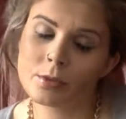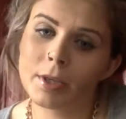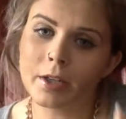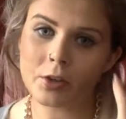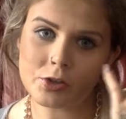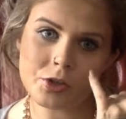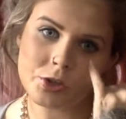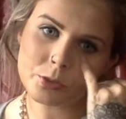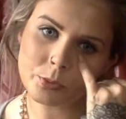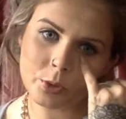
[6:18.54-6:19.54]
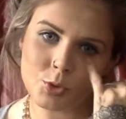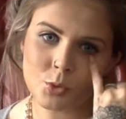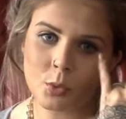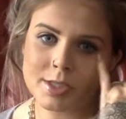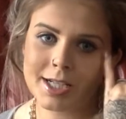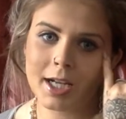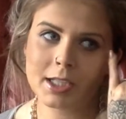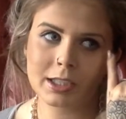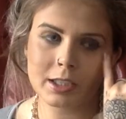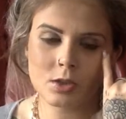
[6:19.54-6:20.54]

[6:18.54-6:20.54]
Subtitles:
areas that you probably don't want to highlight,